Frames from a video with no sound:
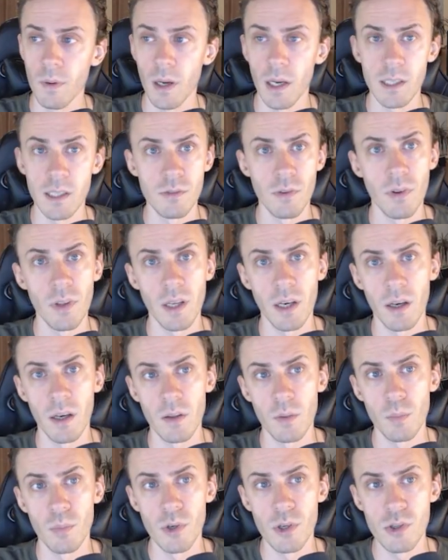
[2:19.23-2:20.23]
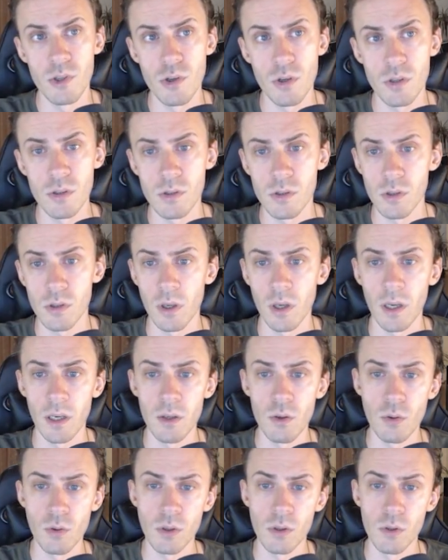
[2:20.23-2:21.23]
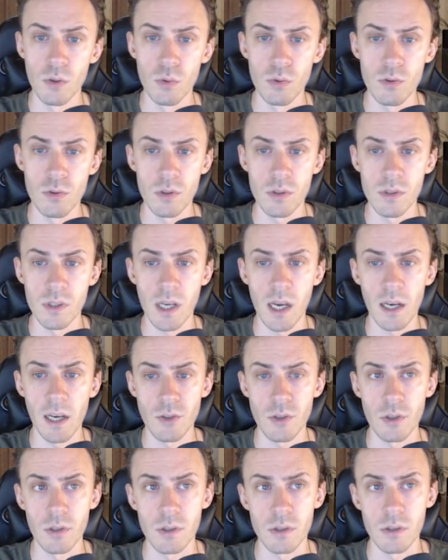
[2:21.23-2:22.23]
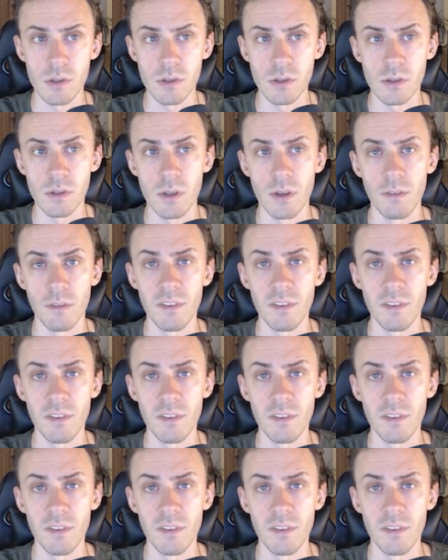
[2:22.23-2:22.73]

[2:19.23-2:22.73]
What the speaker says: As for the other bridges, you can do transactions